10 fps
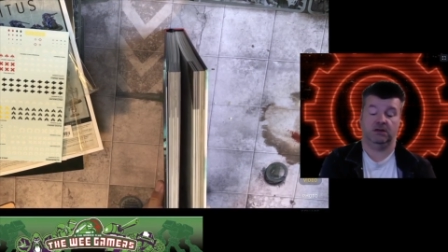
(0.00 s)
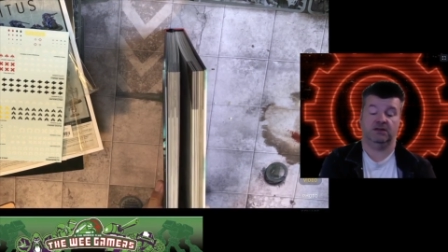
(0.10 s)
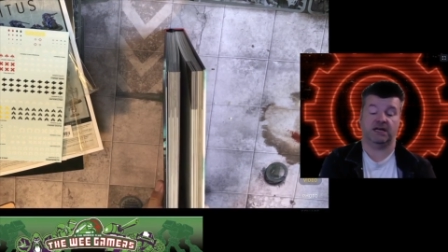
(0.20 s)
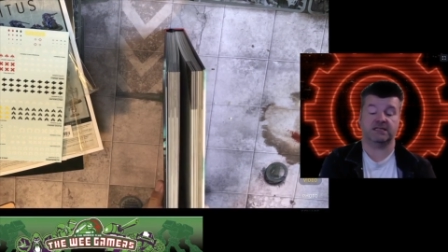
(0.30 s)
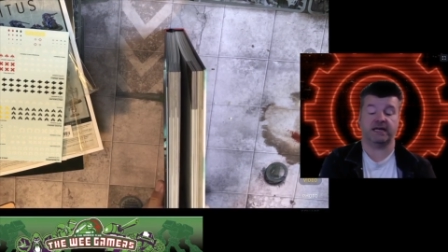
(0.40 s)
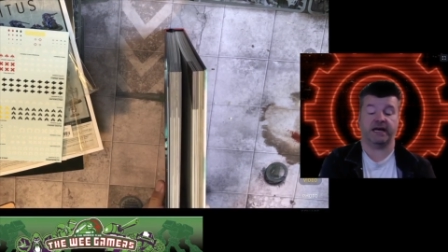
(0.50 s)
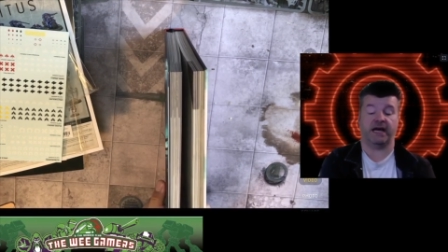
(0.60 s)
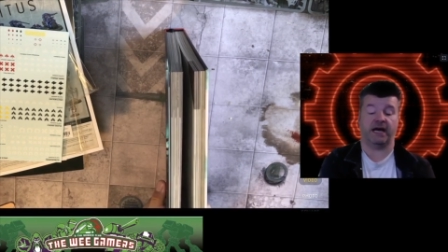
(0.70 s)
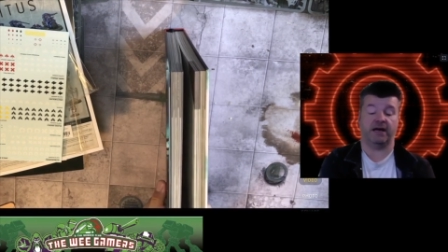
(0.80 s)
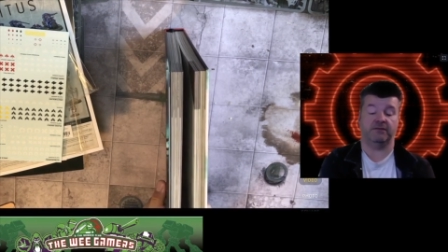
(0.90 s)
That's like
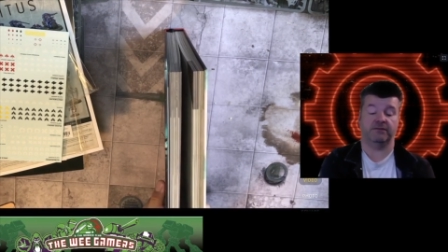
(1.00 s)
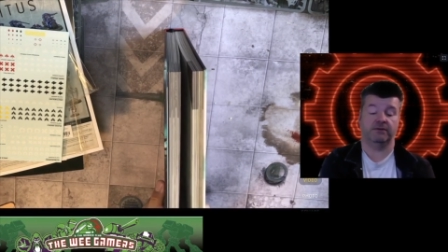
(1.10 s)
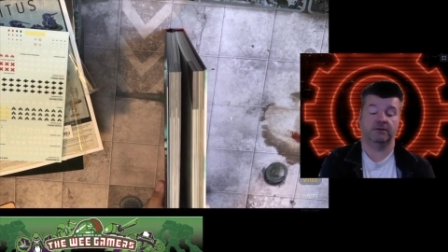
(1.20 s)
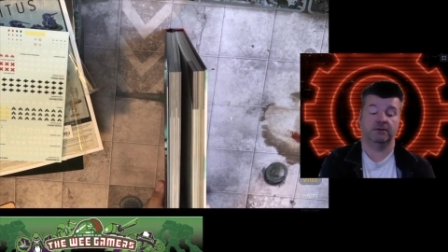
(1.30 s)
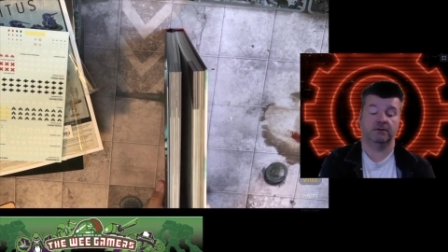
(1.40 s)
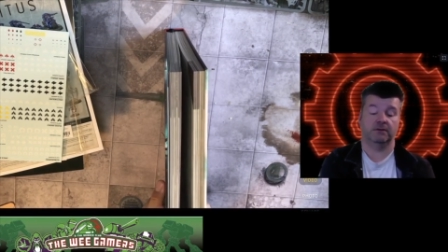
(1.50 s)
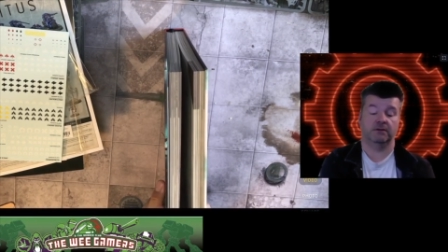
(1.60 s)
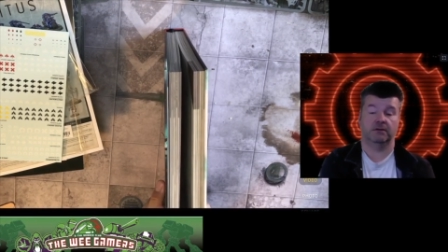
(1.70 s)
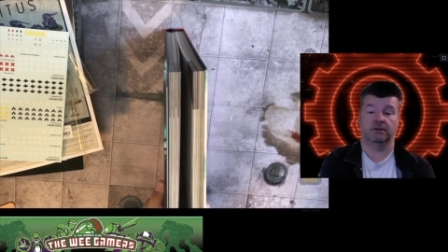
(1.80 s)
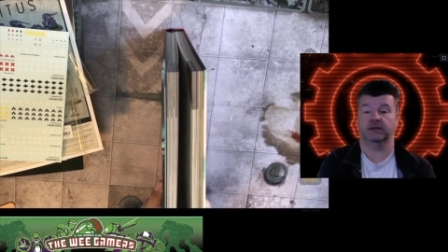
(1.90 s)
half.
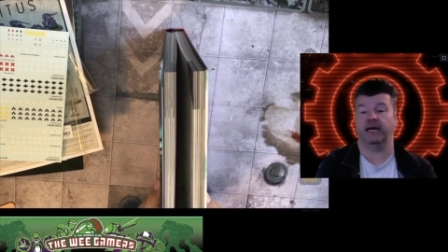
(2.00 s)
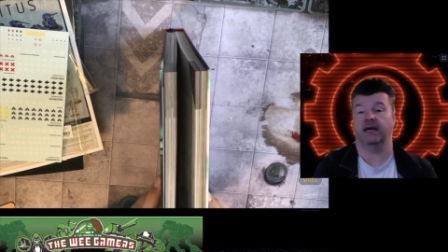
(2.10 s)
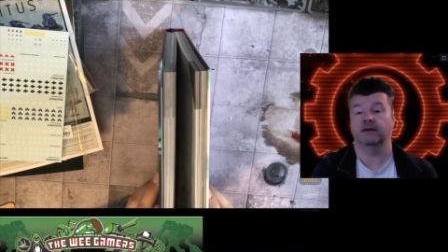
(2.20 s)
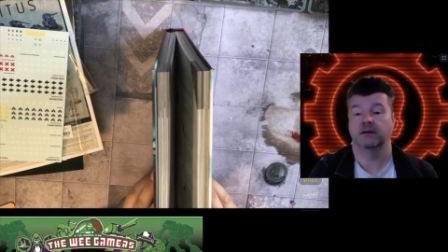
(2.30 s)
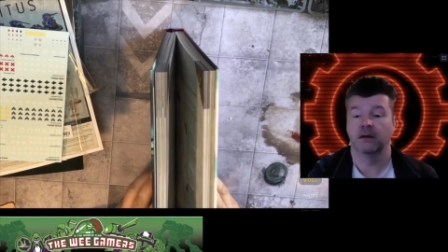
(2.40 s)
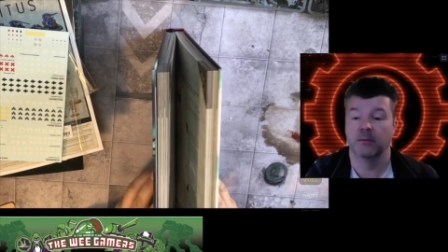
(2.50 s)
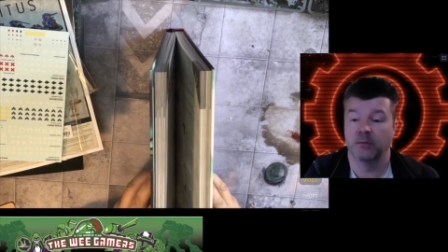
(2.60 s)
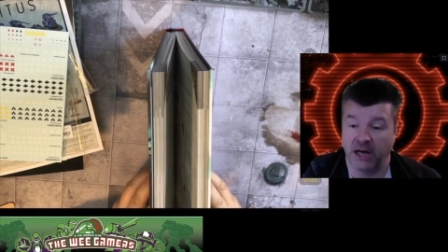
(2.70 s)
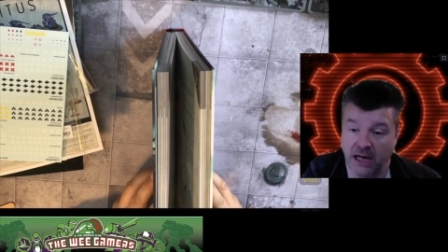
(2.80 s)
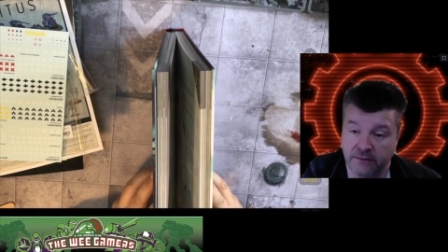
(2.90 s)
Yeah,
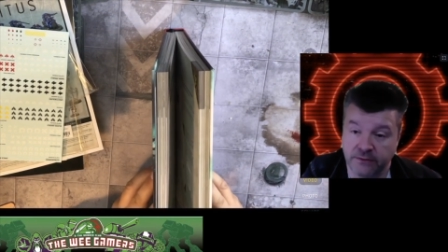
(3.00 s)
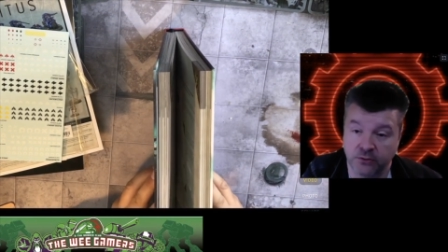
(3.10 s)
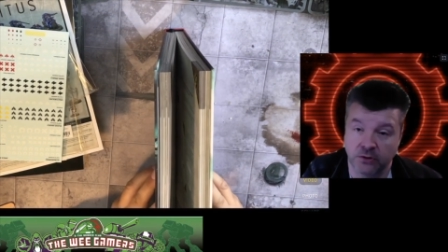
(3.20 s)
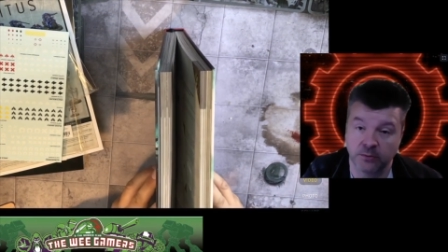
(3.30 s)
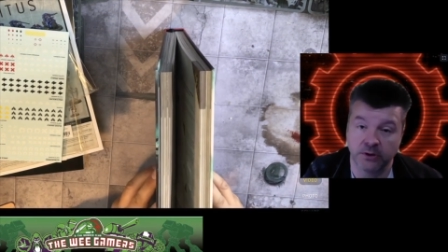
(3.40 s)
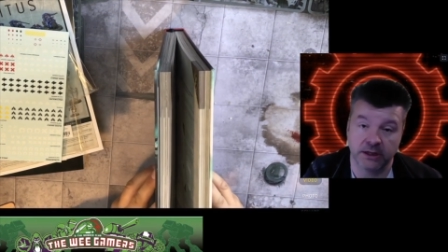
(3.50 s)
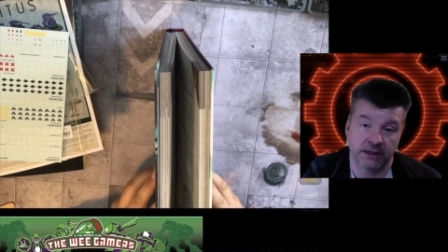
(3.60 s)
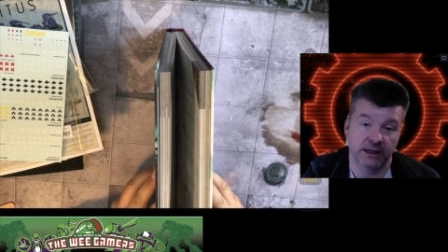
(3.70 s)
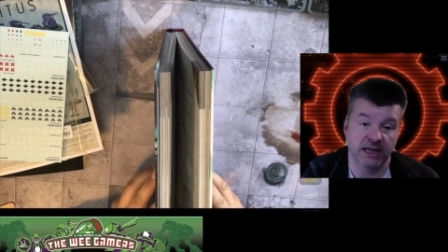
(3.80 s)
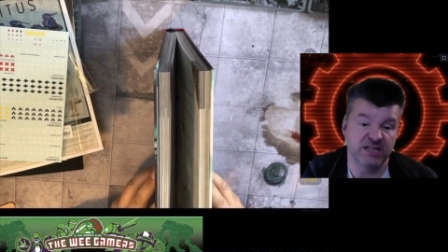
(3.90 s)
but half your rulebook
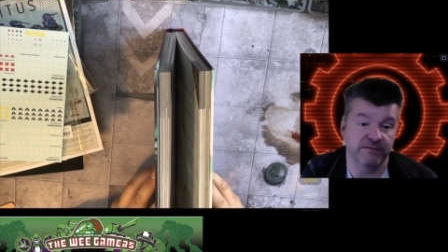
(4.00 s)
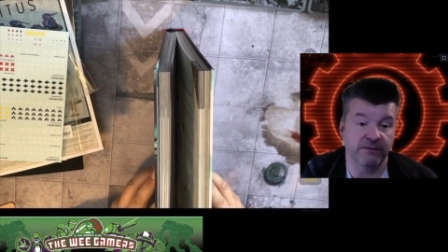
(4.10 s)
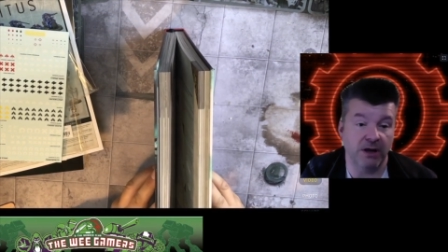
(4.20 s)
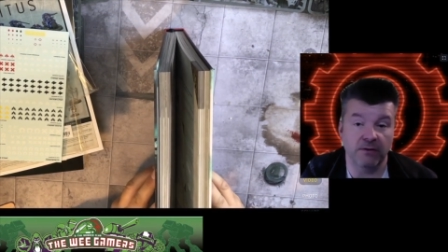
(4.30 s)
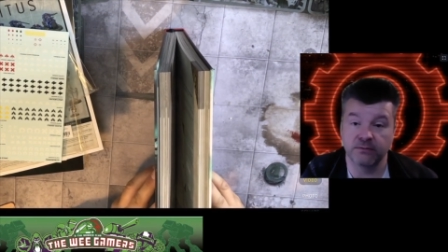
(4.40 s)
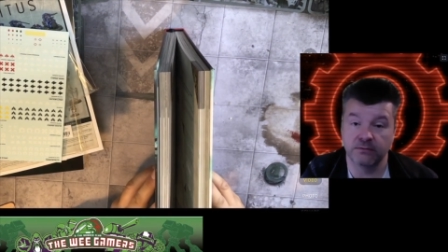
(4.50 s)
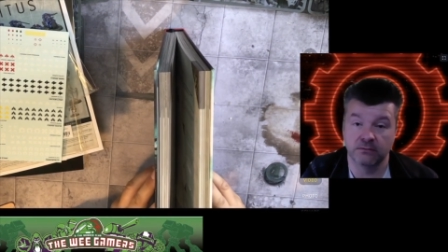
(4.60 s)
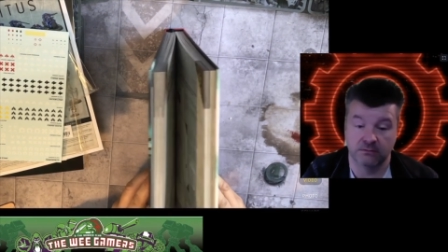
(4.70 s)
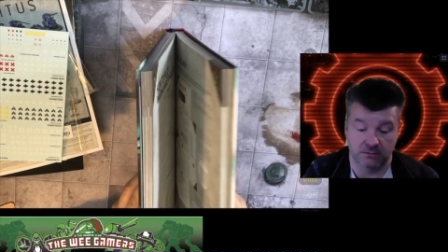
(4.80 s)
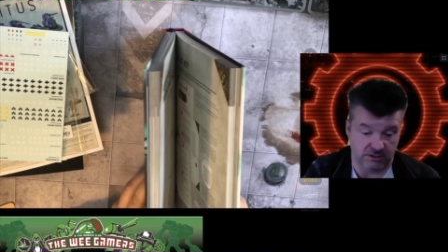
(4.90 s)
is
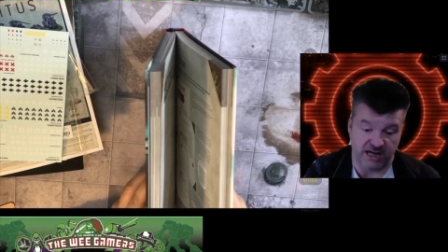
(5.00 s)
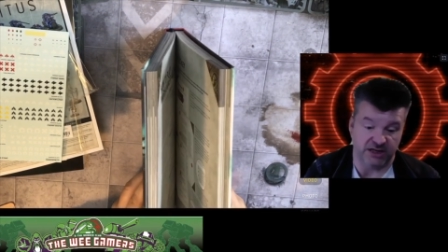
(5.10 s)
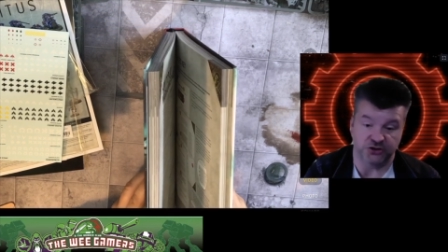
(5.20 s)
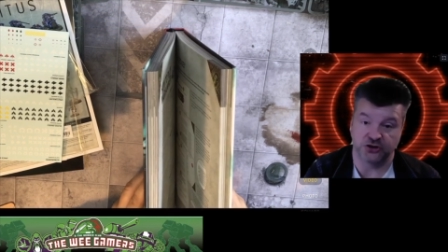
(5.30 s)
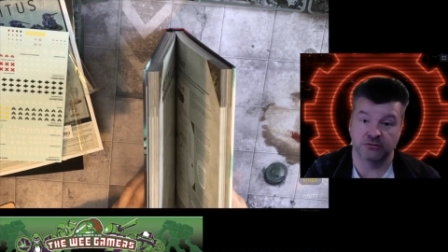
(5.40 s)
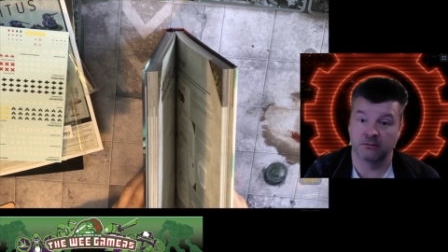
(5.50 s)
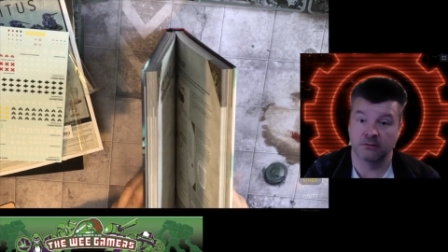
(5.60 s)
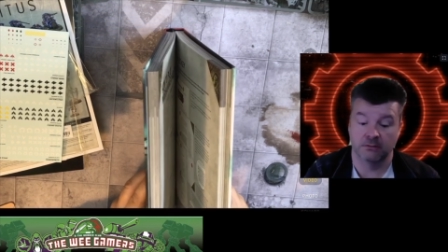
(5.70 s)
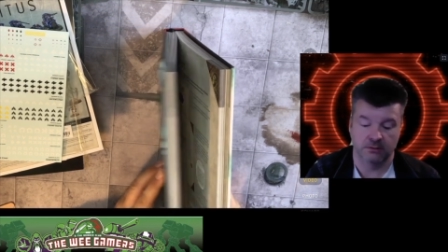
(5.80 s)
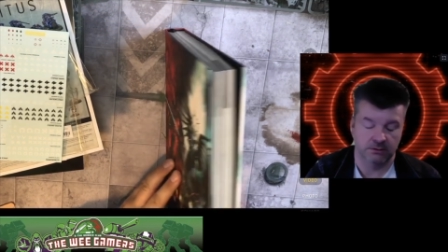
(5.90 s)
fluff-ish.
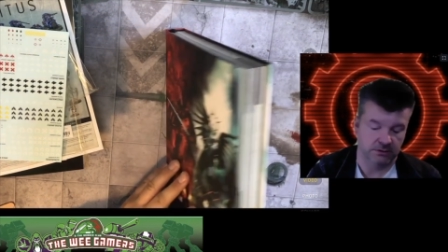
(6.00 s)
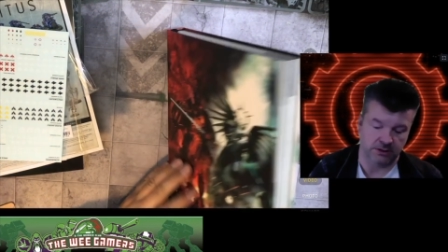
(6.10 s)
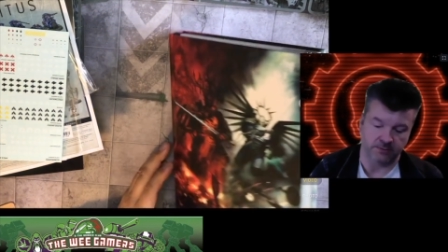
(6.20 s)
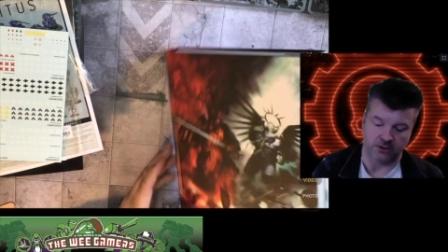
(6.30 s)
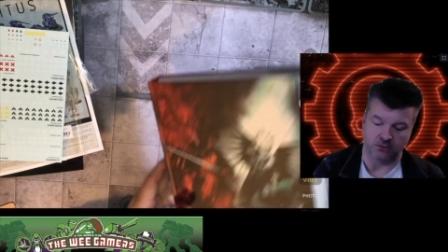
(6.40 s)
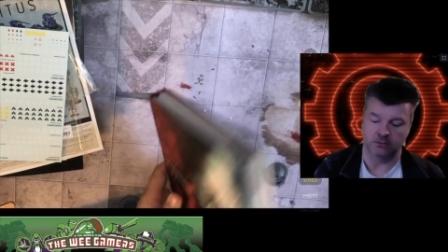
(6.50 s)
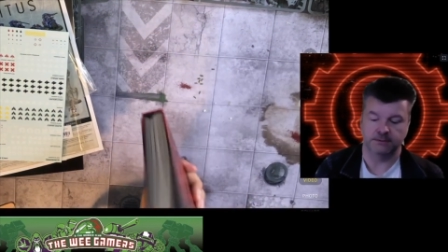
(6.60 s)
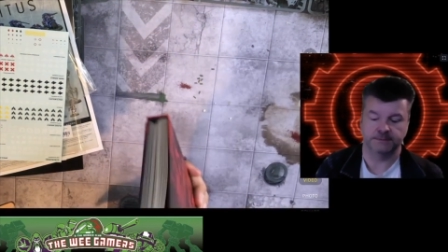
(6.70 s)
So there we go.